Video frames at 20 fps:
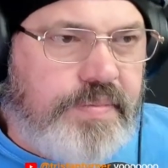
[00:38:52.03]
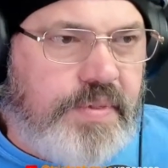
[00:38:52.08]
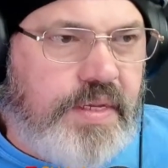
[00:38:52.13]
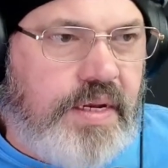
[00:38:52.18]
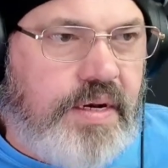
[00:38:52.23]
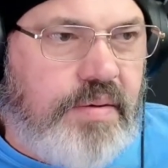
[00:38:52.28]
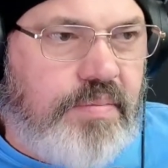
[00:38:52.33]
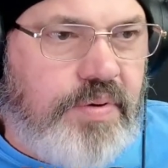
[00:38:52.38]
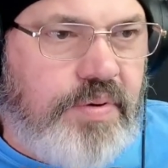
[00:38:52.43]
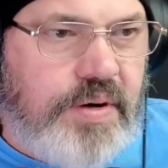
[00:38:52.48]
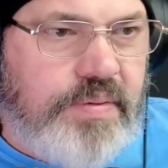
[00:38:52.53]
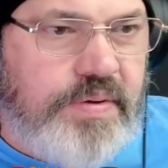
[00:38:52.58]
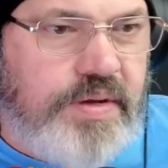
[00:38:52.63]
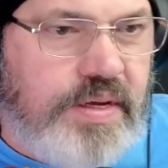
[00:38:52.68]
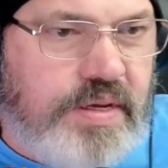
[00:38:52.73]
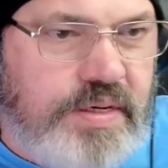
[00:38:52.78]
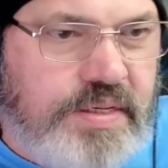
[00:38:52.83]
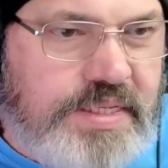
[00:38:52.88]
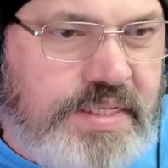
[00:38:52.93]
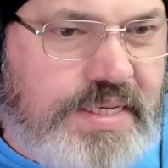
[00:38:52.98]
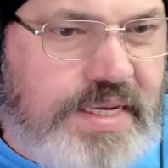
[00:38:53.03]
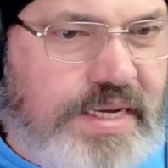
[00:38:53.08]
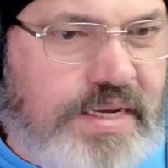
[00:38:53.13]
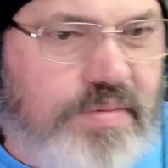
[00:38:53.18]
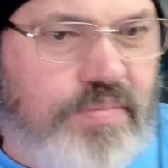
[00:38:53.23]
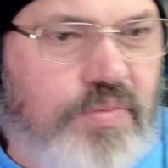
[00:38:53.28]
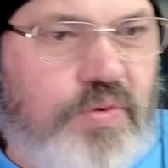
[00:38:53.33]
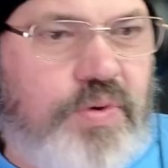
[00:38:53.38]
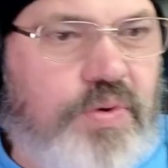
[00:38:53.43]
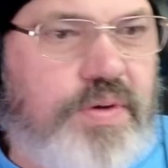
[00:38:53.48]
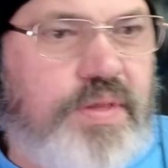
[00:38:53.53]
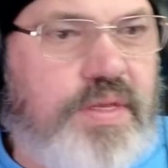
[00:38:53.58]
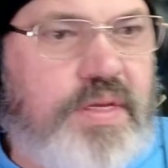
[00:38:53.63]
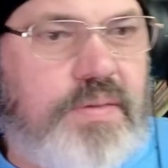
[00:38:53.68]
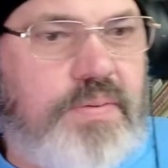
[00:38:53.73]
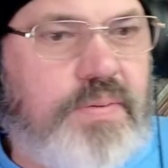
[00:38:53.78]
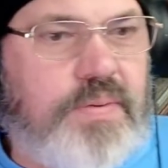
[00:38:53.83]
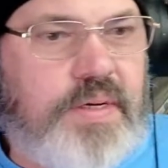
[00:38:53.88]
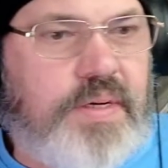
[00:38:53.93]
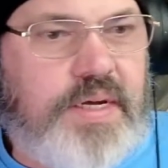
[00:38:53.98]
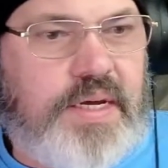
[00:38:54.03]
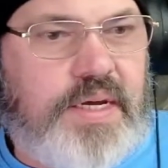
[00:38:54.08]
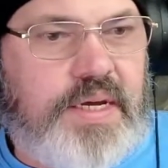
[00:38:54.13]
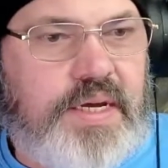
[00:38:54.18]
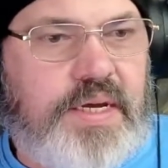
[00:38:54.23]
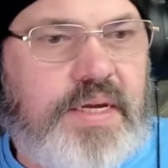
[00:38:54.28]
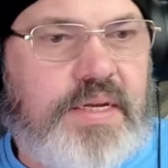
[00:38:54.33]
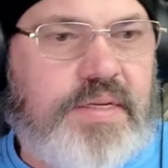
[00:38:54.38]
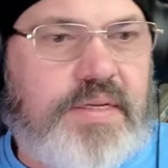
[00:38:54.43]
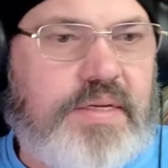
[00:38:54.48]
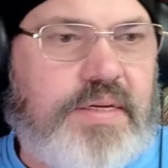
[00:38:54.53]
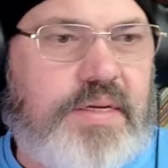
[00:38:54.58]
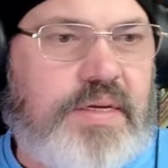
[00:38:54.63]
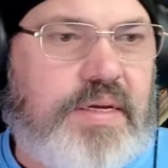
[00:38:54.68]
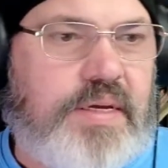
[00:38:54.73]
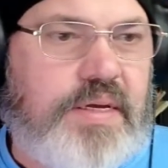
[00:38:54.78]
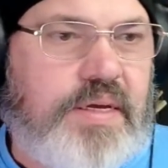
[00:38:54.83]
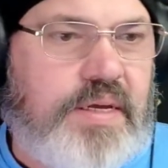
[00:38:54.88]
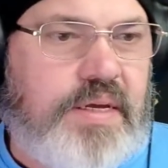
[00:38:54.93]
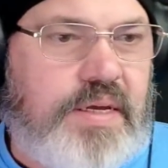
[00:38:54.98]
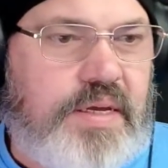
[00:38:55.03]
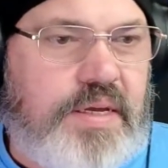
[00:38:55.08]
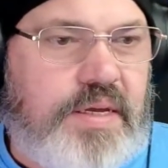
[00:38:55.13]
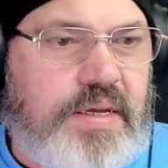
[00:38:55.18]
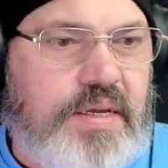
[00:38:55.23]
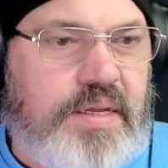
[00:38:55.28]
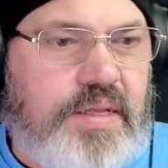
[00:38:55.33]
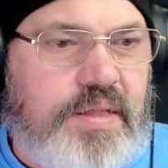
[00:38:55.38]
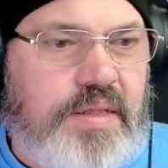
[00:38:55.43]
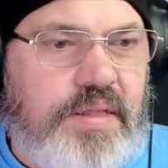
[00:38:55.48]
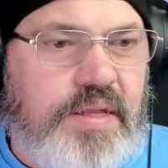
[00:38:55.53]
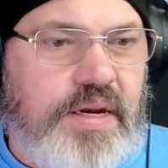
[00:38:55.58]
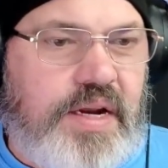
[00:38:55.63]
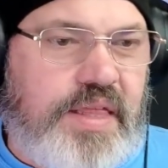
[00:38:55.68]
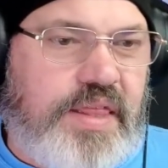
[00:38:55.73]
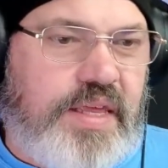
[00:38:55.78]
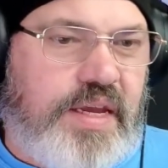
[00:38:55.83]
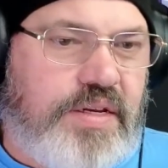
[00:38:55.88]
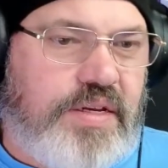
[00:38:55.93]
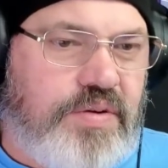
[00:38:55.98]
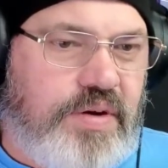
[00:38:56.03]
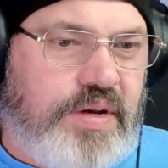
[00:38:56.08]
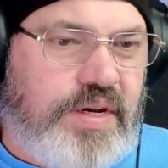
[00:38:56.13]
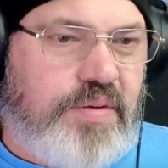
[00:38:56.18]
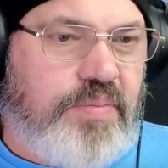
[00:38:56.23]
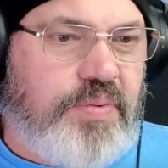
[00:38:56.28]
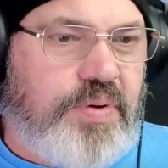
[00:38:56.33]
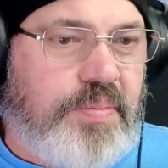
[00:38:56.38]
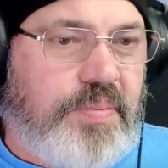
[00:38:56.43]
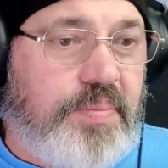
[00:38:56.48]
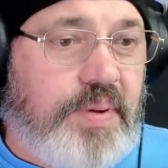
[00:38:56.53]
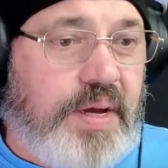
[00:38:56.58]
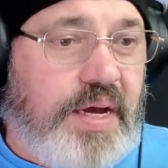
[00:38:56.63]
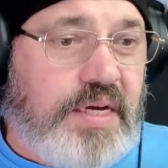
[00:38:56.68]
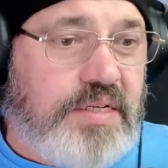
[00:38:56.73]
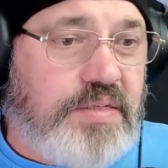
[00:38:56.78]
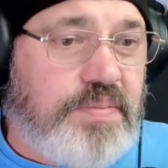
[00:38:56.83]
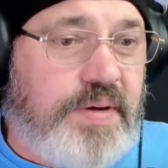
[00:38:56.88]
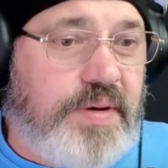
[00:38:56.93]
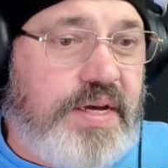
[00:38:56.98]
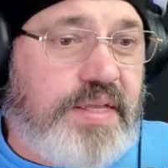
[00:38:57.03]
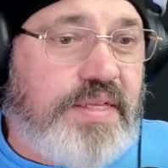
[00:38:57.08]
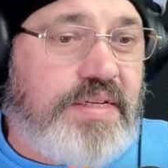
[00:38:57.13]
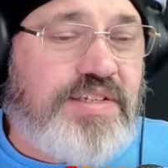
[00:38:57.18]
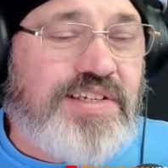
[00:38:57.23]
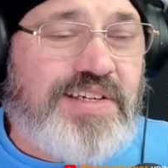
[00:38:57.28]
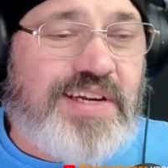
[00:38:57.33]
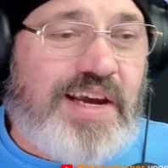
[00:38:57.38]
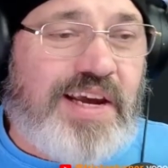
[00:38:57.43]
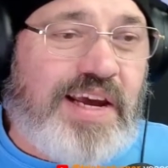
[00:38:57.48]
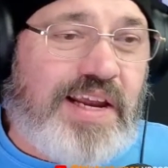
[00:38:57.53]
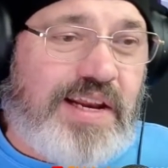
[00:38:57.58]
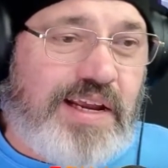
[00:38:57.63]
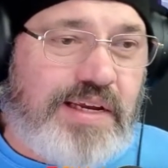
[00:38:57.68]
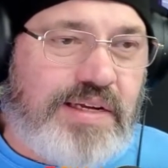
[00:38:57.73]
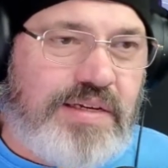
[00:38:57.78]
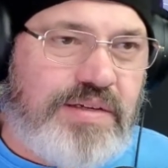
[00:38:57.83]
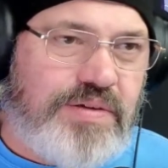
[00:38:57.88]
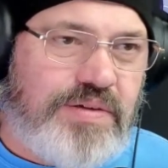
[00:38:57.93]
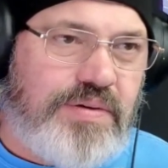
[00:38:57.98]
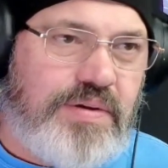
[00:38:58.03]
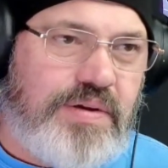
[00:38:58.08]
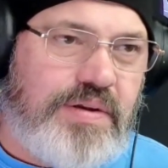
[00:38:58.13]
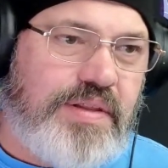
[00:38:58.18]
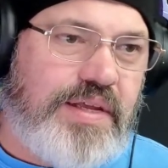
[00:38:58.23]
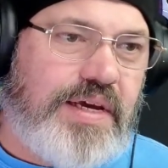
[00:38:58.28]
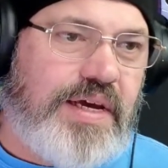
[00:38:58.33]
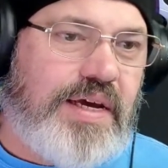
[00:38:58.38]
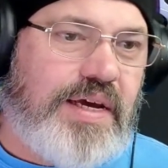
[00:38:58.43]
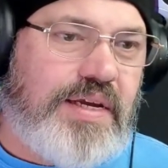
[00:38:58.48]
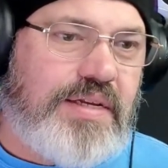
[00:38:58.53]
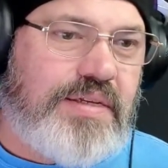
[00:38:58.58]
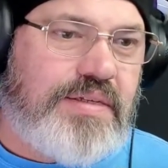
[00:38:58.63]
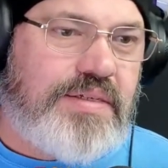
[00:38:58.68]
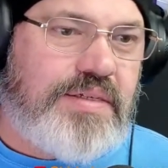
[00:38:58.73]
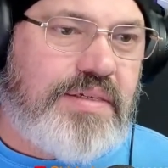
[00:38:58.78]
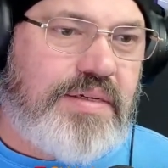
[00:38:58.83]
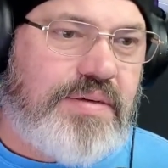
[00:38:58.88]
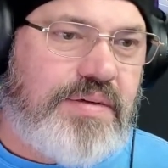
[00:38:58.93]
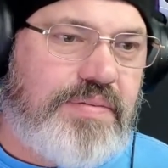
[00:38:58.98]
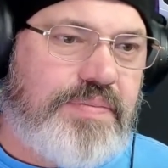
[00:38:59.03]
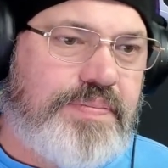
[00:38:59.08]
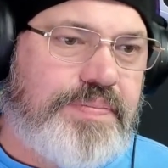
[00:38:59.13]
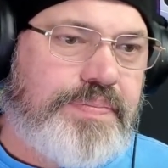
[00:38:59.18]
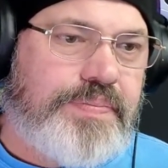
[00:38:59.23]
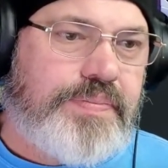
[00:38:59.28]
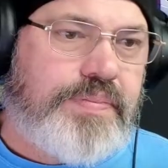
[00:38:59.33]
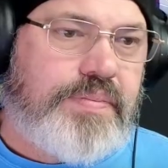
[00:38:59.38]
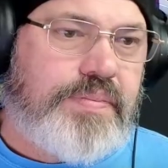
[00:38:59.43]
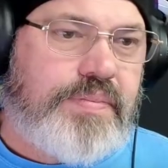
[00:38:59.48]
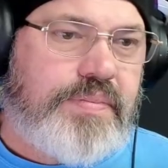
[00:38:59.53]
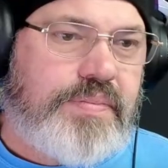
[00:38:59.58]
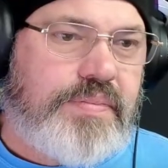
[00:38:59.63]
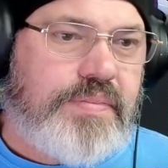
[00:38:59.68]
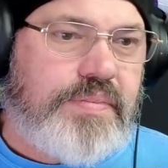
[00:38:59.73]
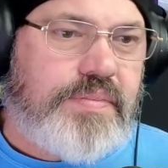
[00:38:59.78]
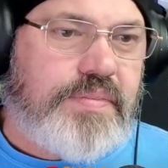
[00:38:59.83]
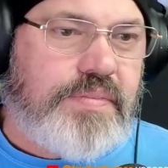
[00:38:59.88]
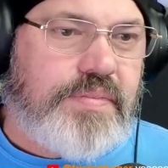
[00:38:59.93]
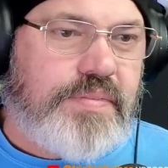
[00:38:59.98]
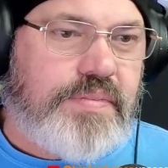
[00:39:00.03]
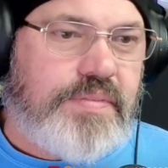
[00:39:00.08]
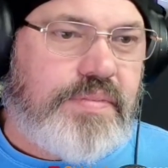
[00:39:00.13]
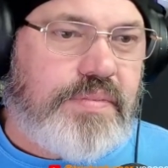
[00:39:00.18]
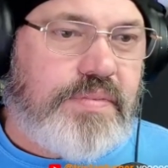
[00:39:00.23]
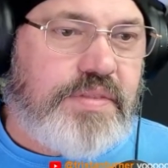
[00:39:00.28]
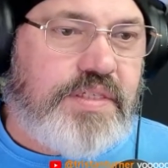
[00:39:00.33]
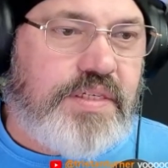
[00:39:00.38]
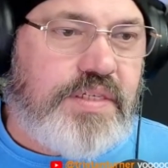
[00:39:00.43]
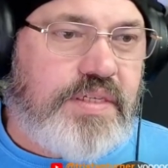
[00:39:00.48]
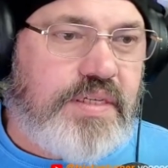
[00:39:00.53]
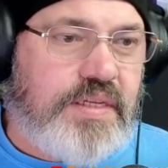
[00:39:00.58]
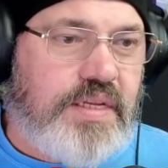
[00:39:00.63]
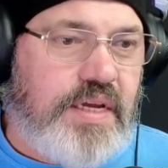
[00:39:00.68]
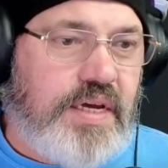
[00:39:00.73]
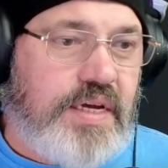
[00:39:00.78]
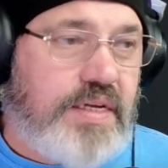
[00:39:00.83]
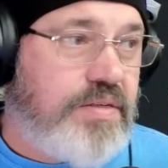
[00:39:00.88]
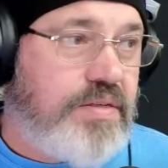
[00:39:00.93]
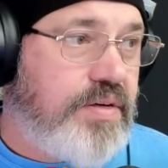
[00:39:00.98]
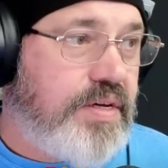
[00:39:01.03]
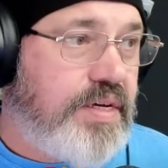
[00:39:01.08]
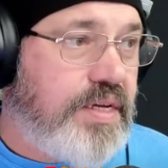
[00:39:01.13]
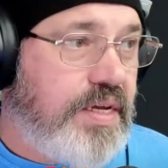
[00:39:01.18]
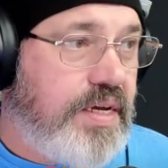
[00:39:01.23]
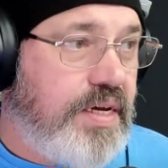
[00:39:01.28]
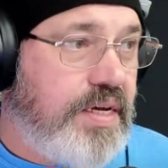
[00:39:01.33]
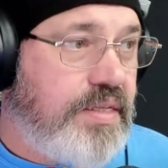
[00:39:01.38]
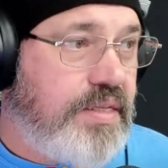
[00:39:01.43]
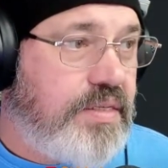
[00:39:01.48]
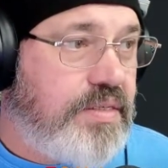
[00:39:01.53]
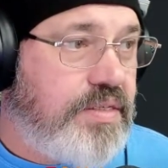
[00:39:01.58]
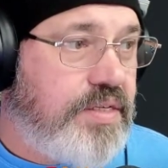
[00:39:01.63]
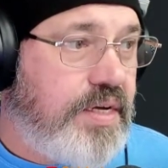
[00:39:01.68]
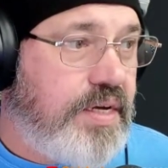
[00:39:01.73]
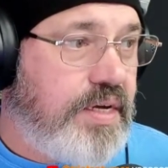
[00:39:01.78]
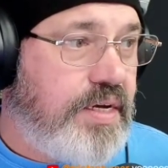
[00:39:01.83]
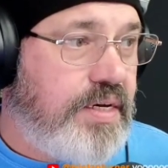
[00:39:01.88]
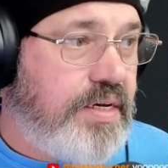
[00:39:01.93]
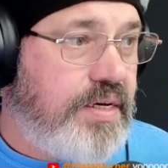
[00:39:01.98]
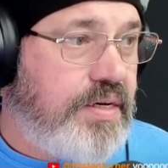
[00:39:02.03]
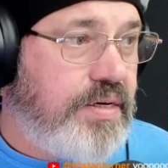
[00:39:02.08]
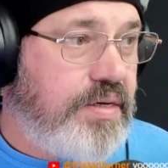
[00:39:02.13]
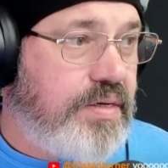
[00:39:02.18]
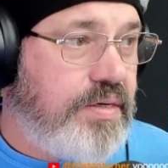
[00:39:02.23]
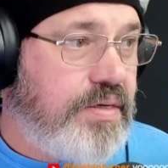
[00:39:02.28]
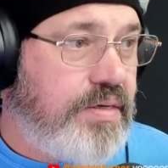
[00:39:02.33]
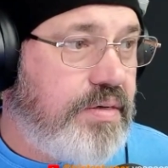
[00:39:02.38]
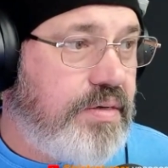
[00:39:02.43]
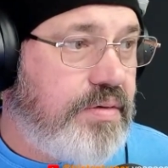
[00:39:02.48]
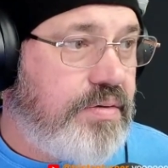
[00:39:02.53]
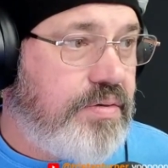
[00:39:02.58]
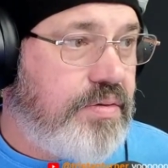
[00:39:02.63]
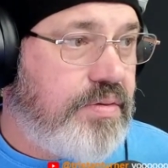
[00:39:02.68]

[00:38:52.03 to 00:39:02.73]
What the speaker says: And I'm probably going to stand more this way. Then I think, do I need to put a box behind the chat? I can do all that. So just a lot. So I can hide the chat here.